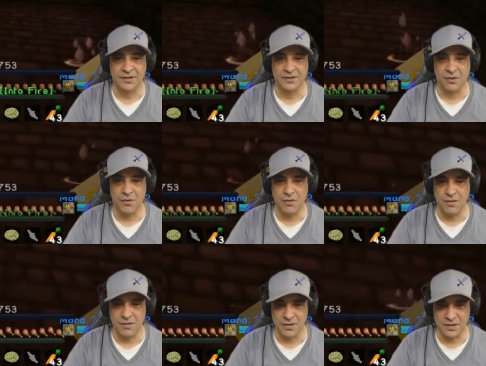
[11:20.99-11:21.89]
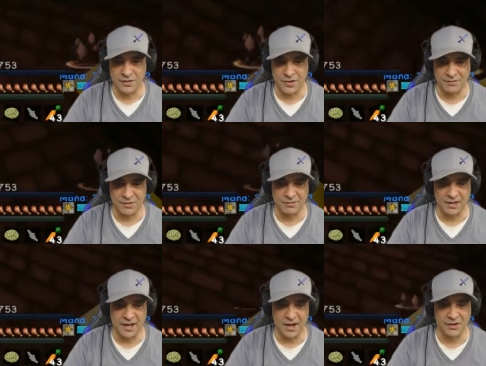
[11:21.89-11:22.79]
Oh! ooh, I dropped
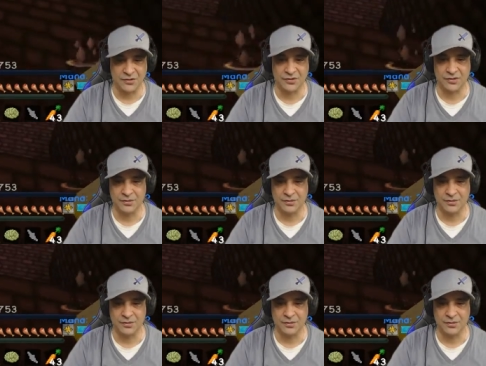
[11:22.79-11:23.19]
something else.